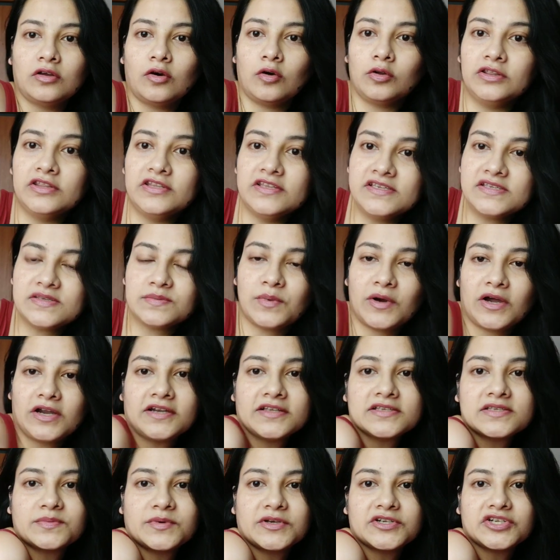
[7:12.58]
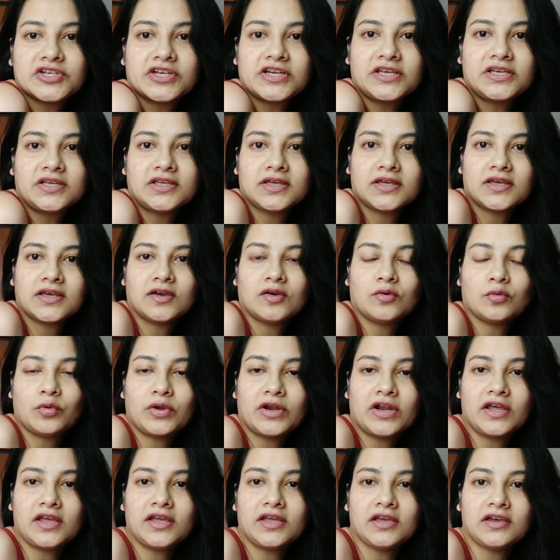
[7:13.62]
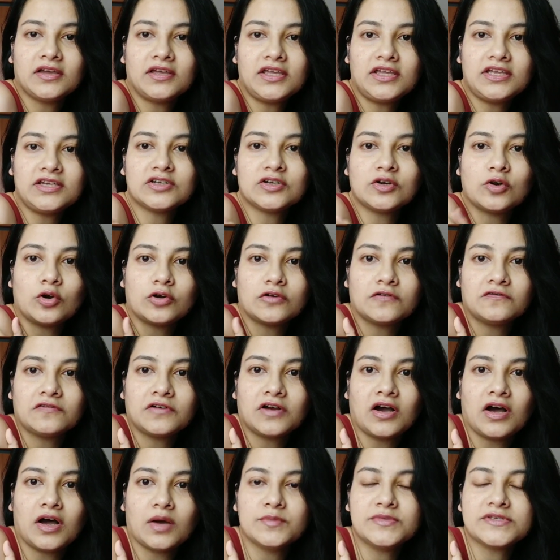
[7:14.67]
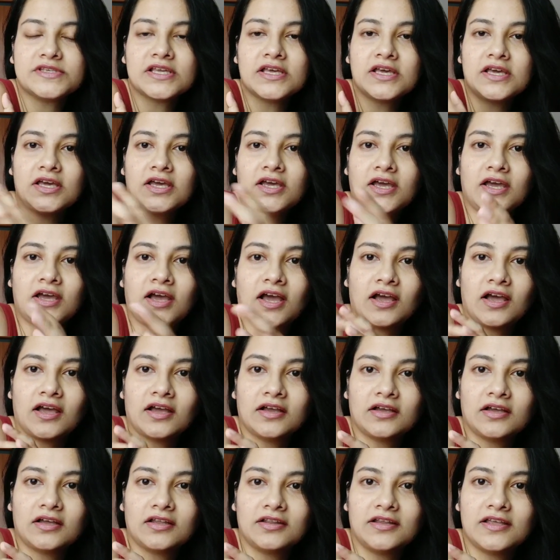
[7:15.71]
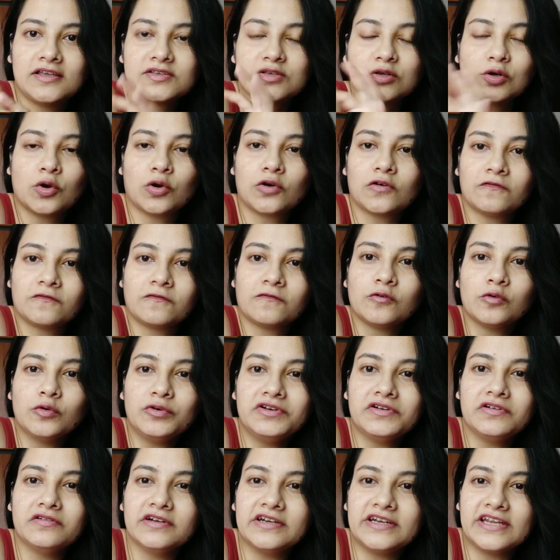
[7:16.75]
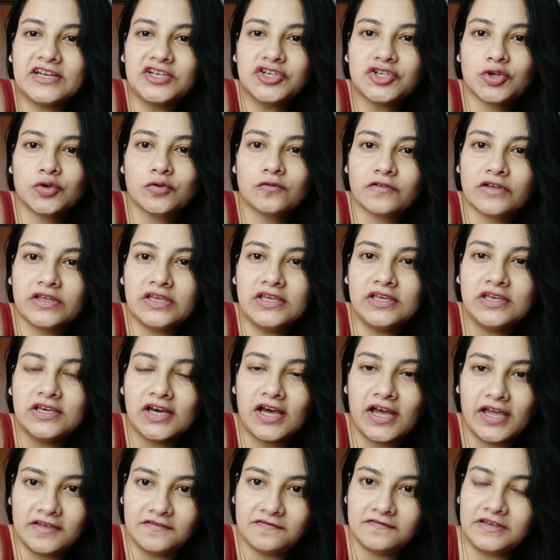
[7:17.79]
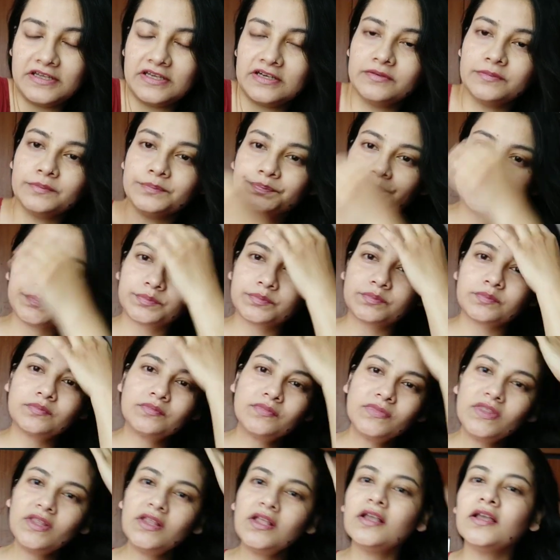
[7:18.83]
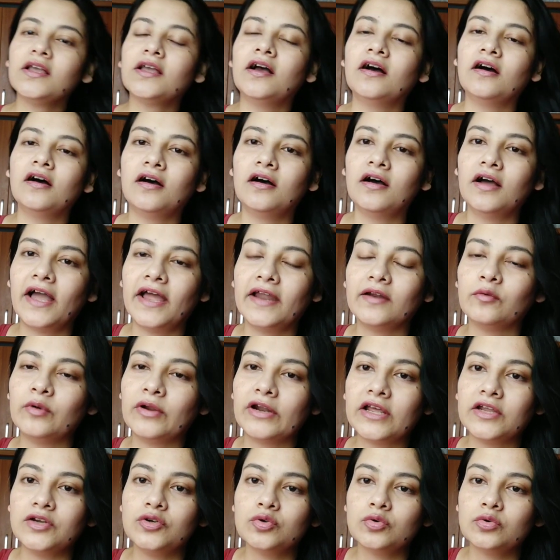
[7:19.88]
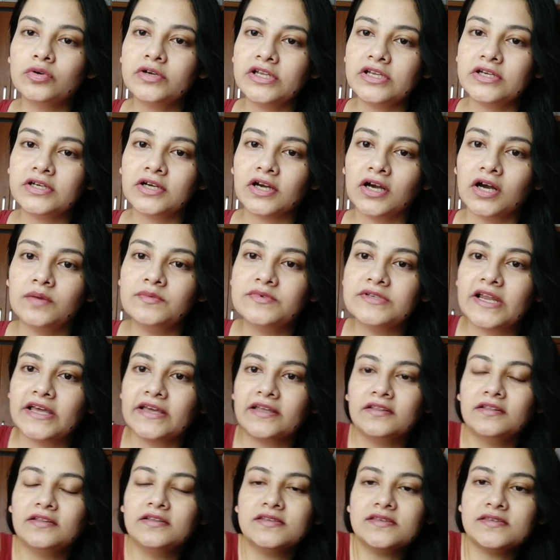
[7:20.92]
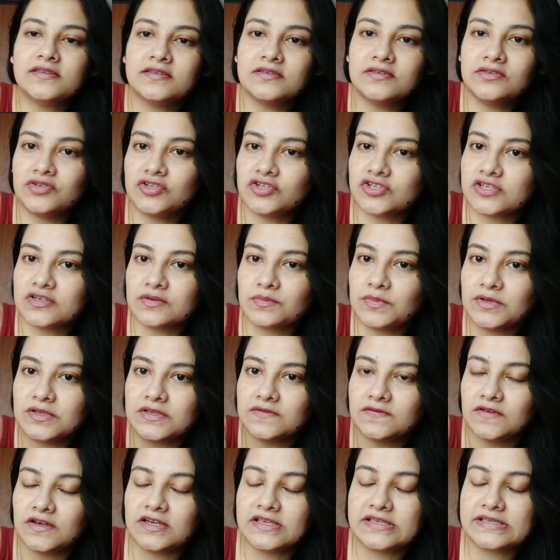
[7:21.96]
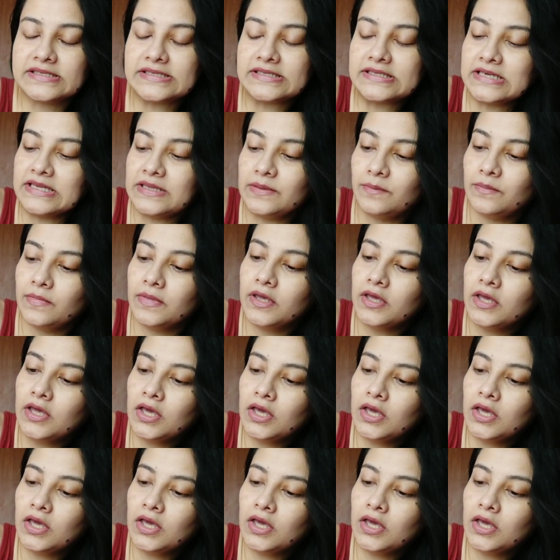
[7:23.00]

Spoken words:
on this part especially. When I eat a lot of carbs, there's a lot of fluid retention over here, I feel. And when I don't eat carbs, like this just appears very slim.